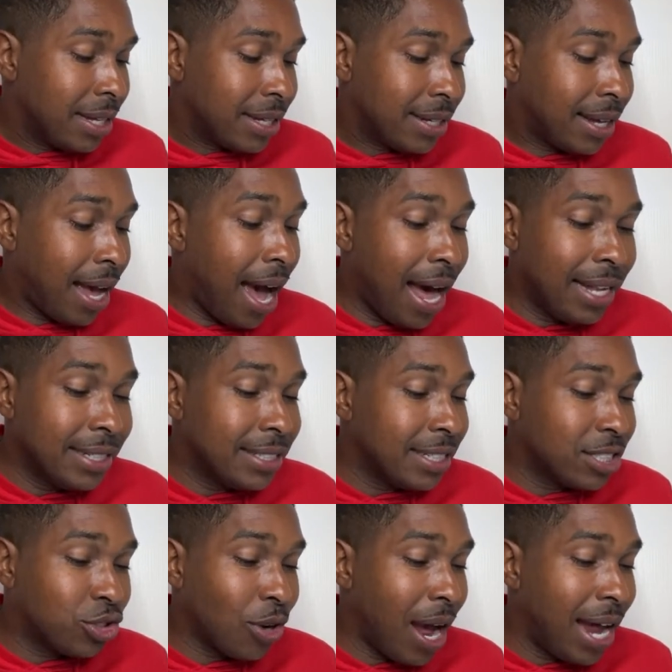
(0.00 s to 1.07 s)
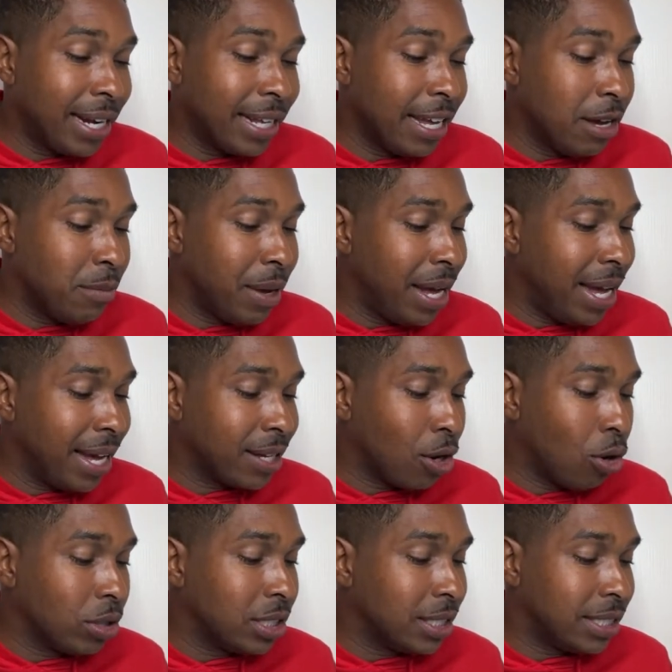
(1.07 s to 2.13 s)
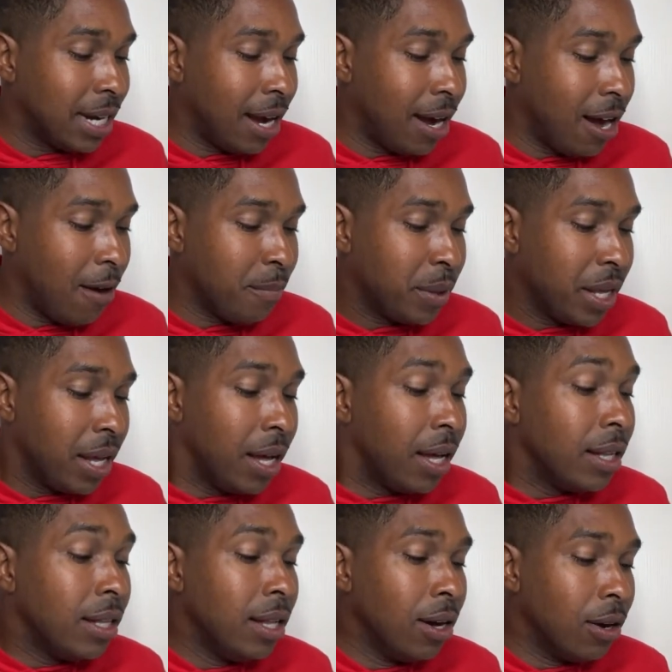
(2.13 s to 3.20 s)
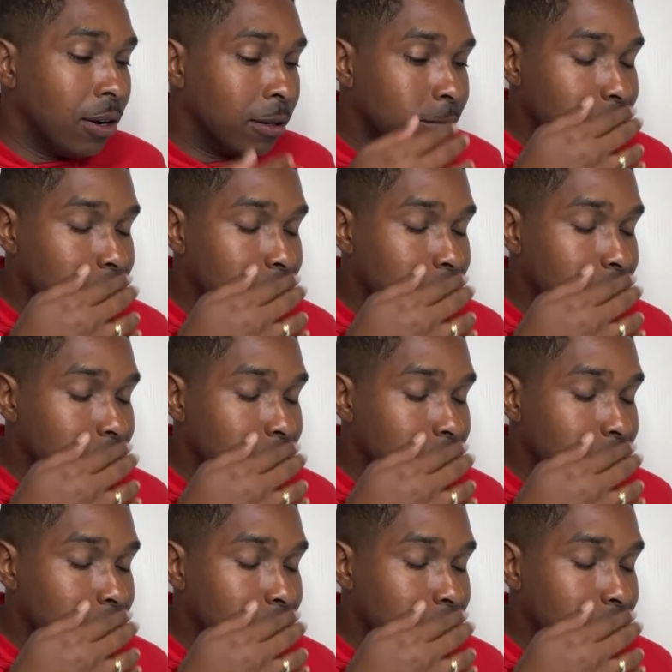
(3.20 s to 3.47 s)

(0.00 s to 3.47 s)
College is trying to give him a head coaching job. Look,